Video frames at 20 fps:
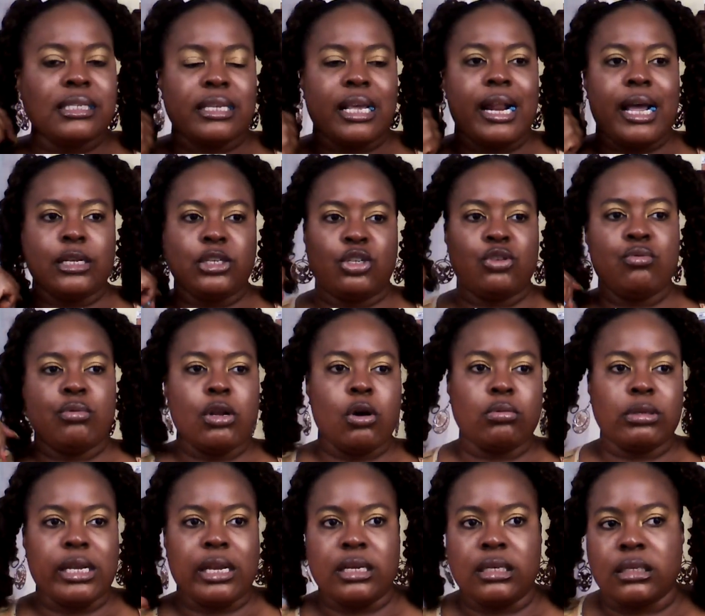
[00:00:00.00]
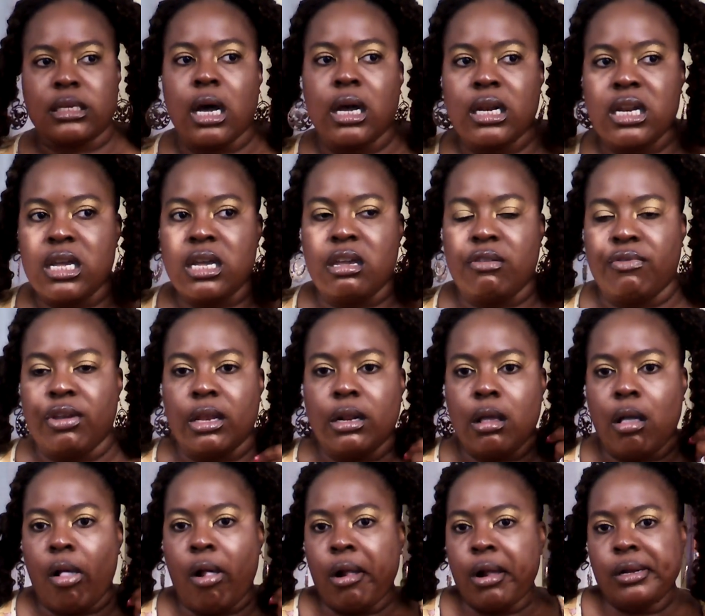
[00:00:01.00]
I said, I do know that it's uneven.
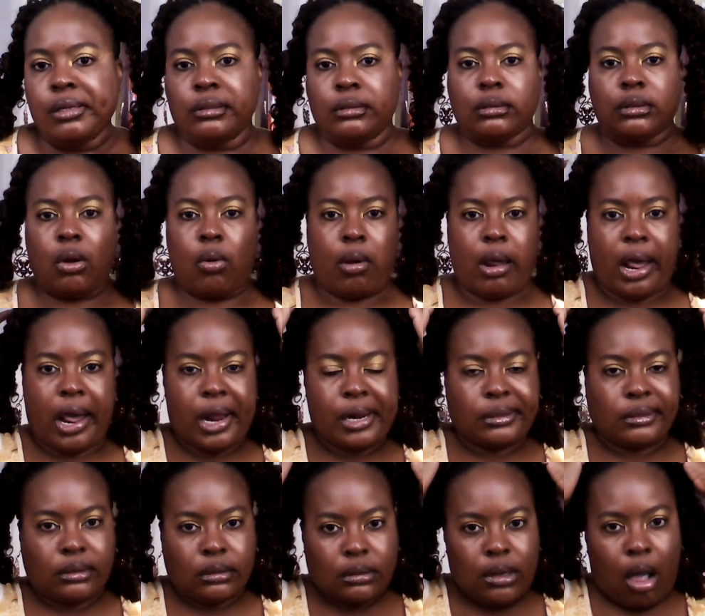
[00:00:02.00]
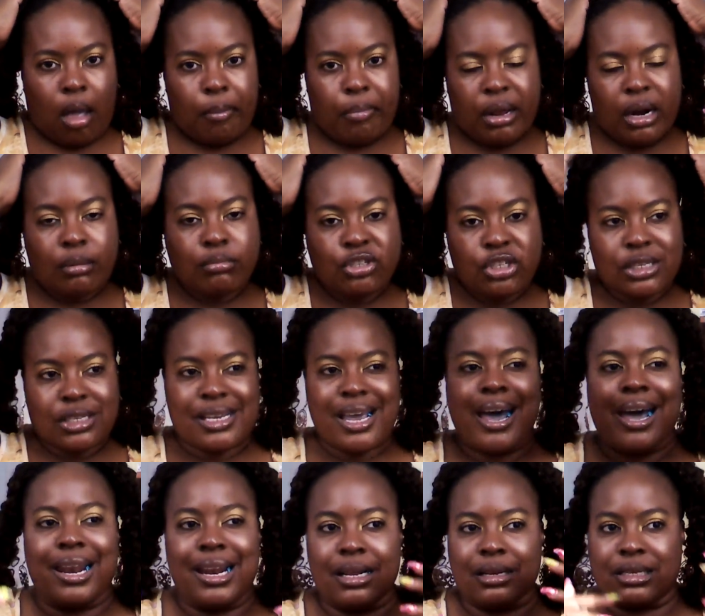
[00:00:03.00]
Okay? But I'm just
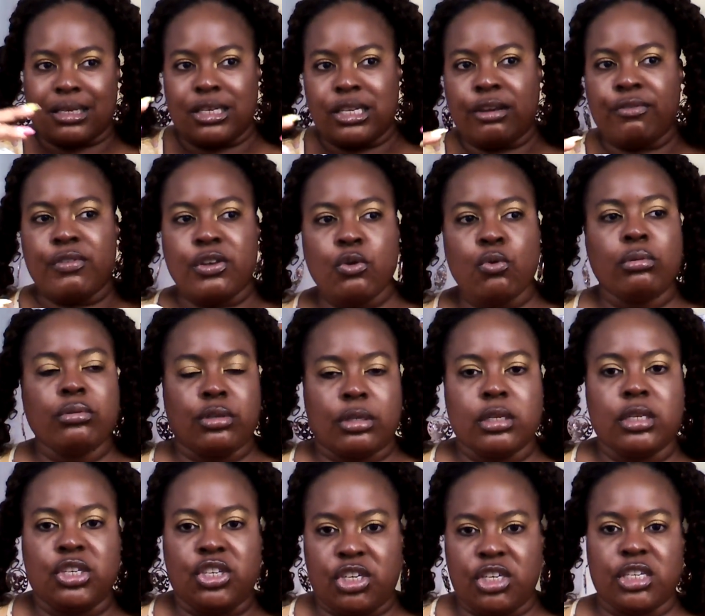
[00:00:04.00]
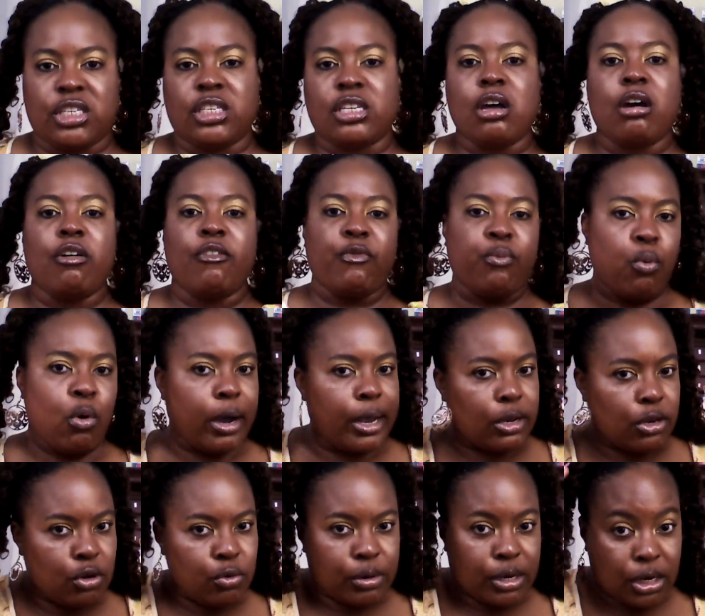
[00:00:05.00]
kind of giving you the gist of
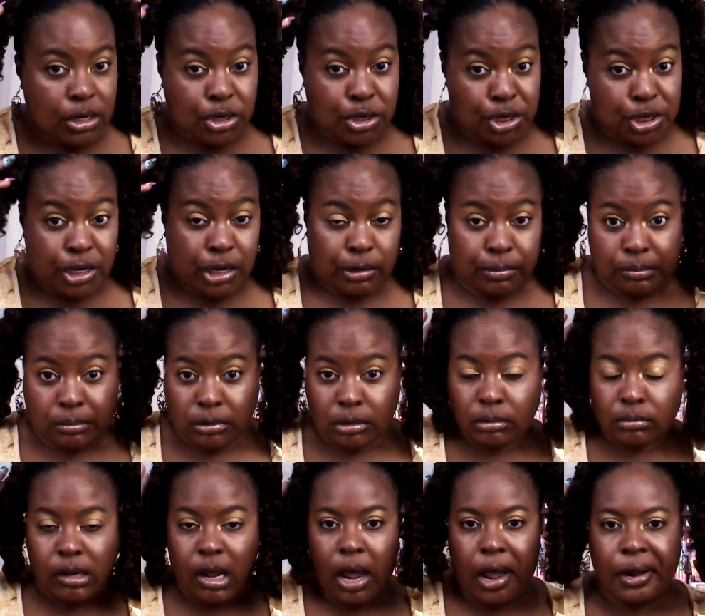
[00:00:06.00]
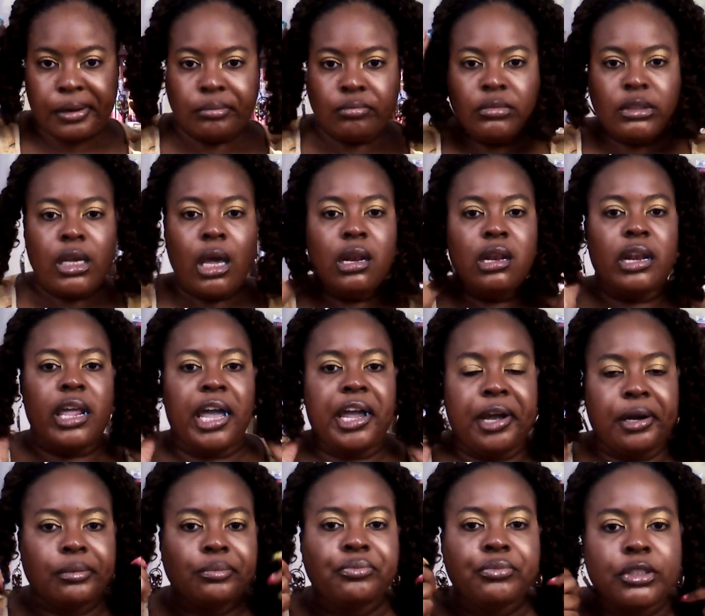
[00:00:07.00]
what you can do. Okay?
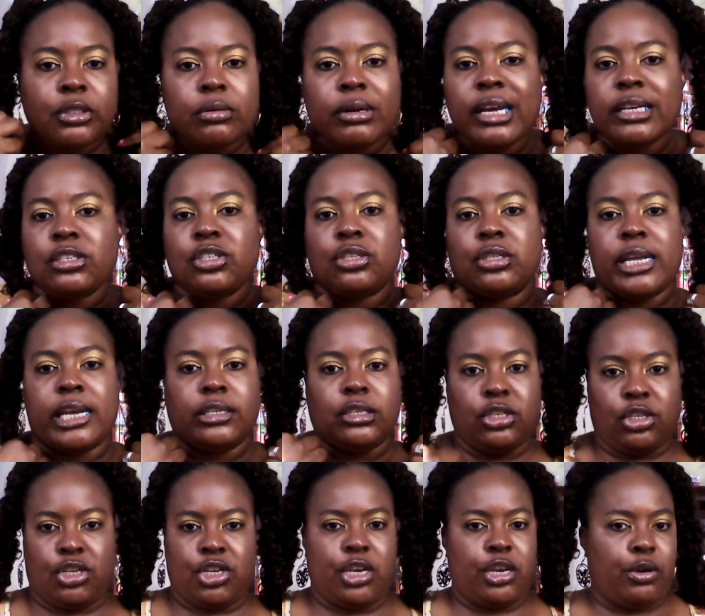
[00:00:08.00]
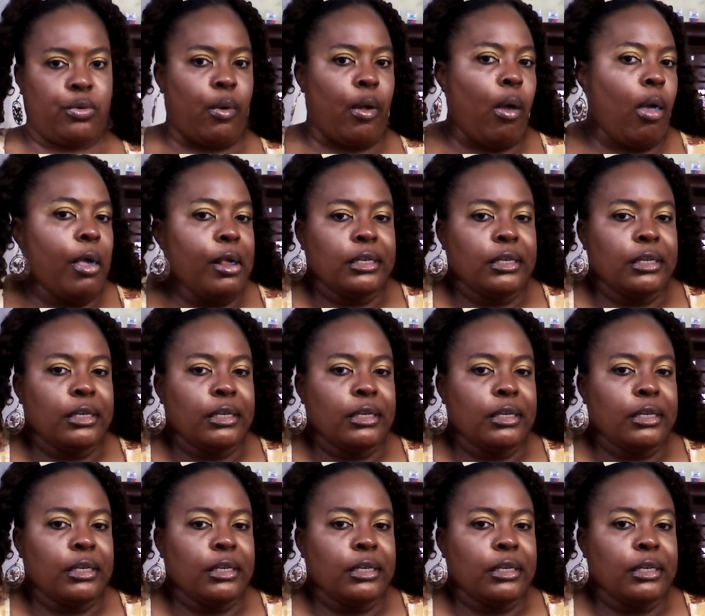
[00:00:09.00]
Now, so that's two.